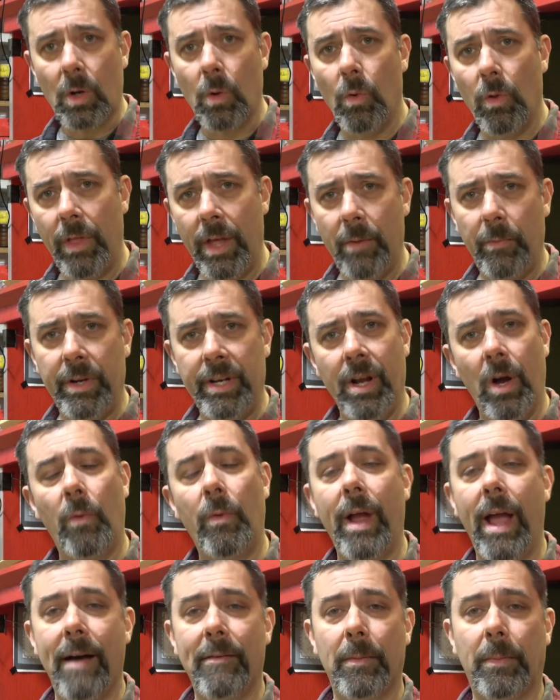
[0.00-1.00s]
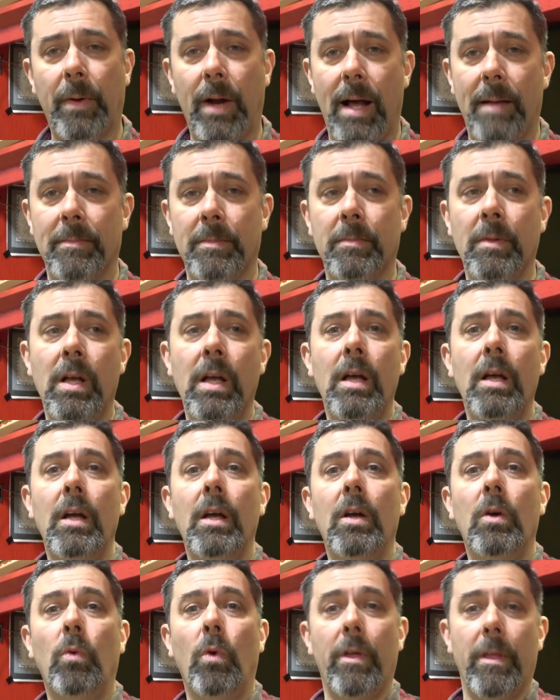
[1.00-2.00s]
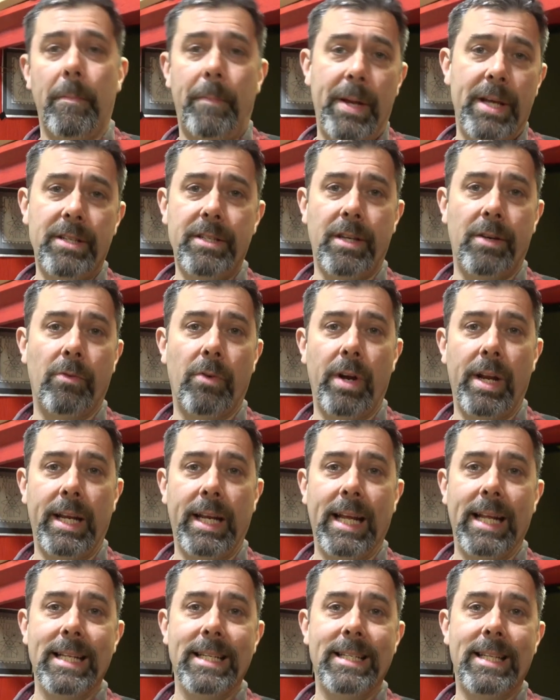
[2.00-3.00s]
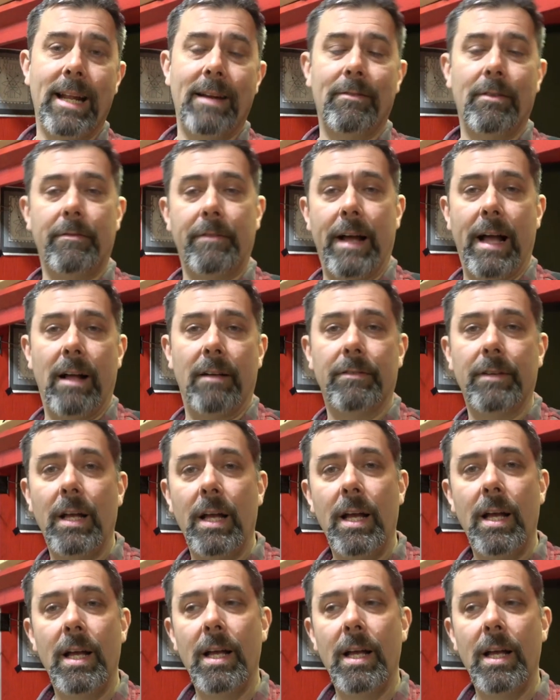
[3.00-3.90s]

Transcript: well, then we know we have a problem with a piston ring instead of a valve.